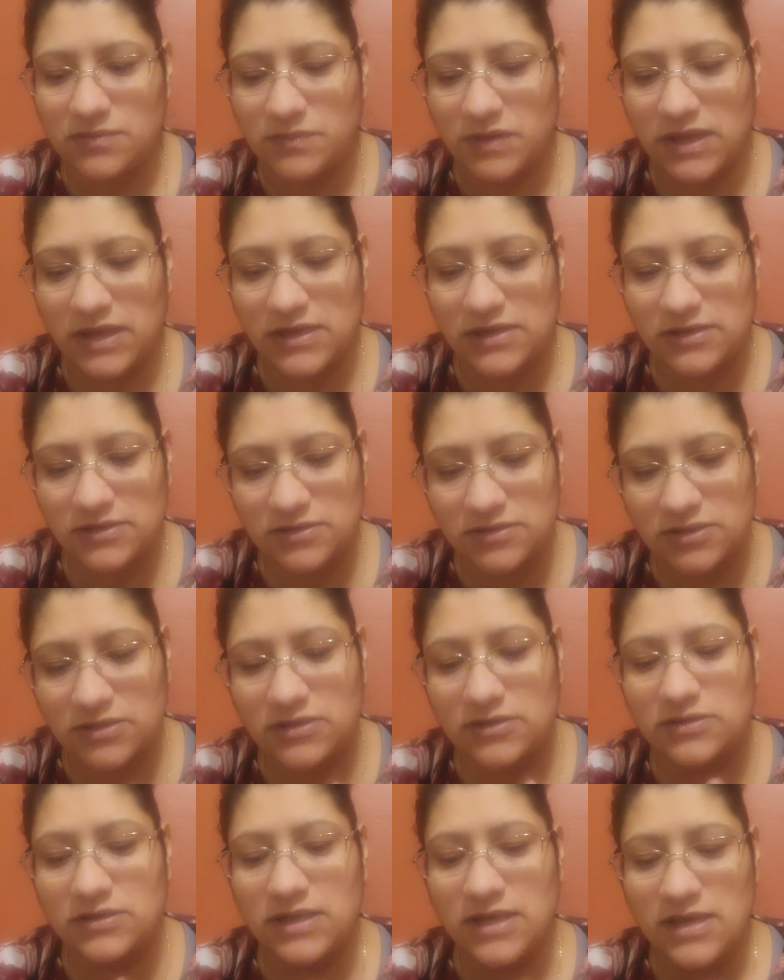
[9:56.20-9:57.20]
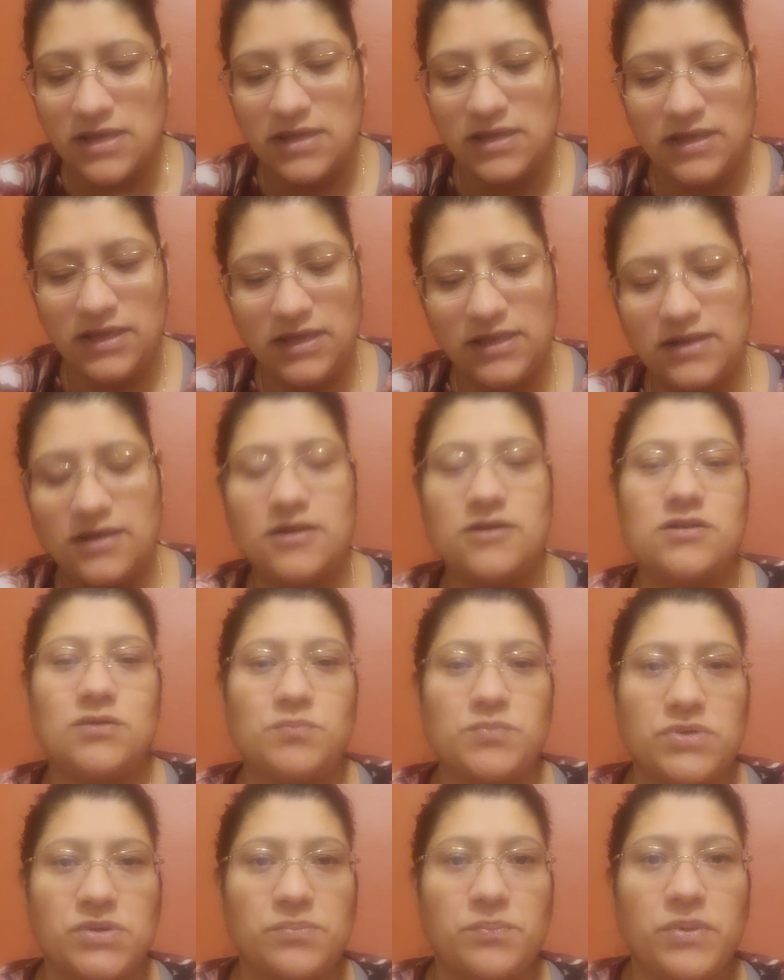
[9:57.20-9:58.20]
getting done, and how to
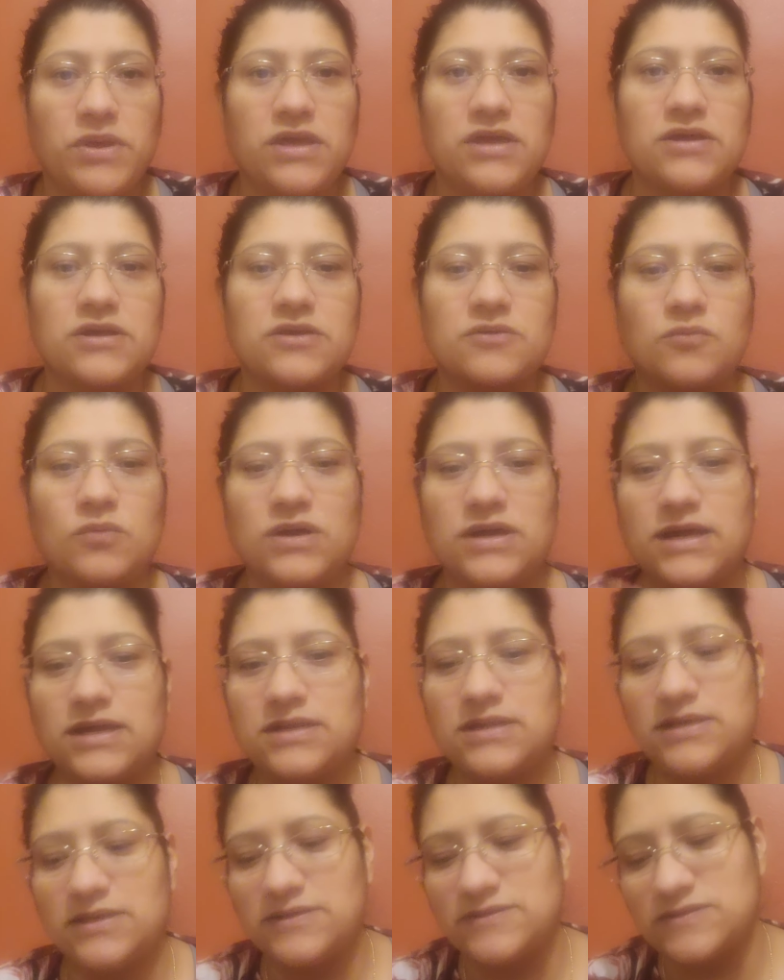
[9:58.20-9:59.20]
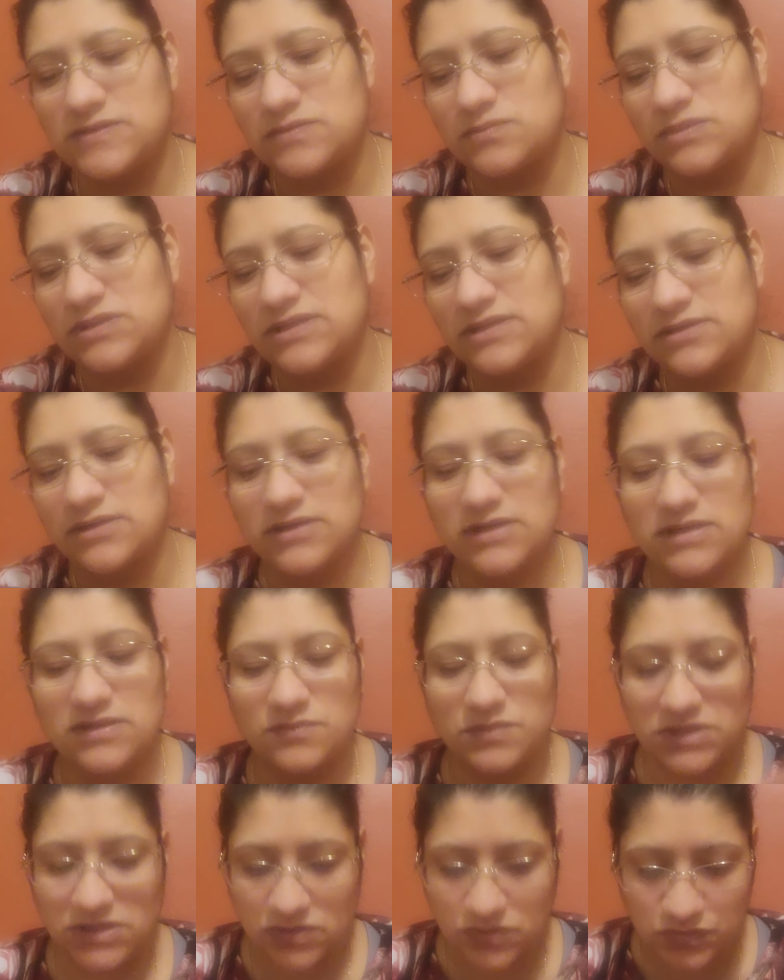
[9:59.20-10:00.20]
prepare, what kind of instrument they're gonna
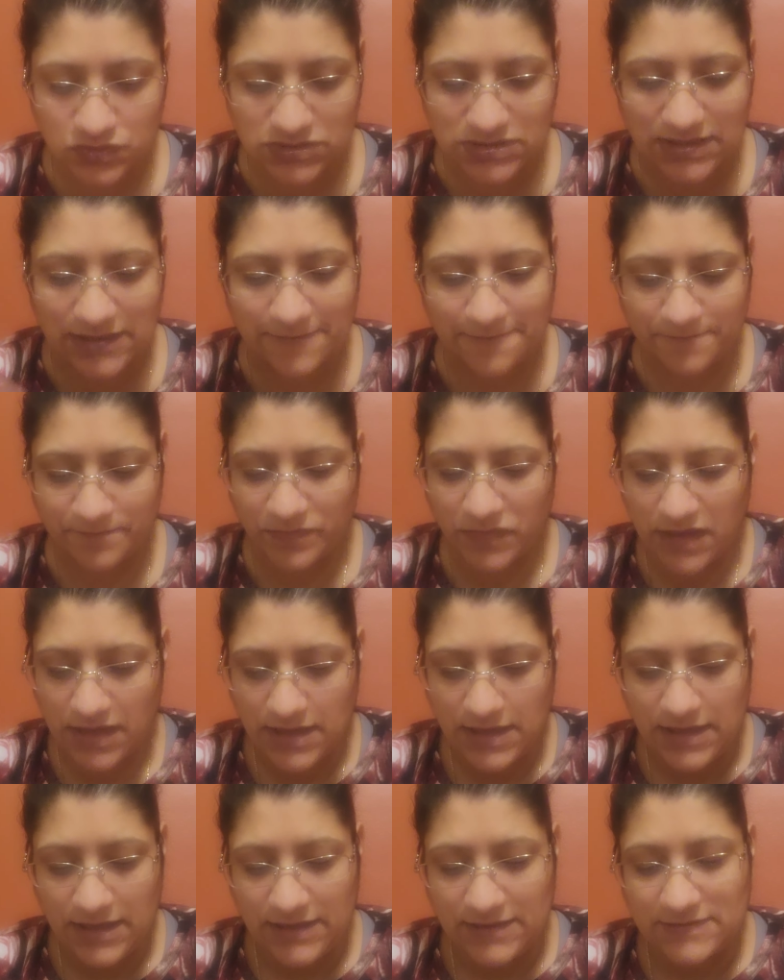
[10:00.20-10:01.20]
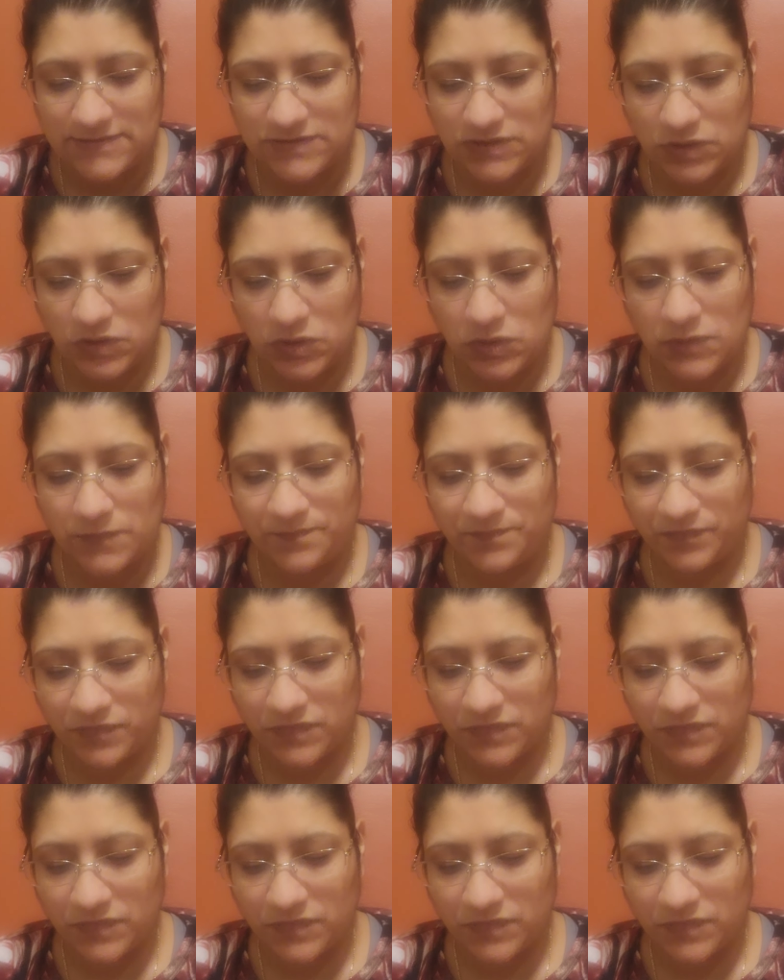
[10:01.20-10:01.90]
be using. So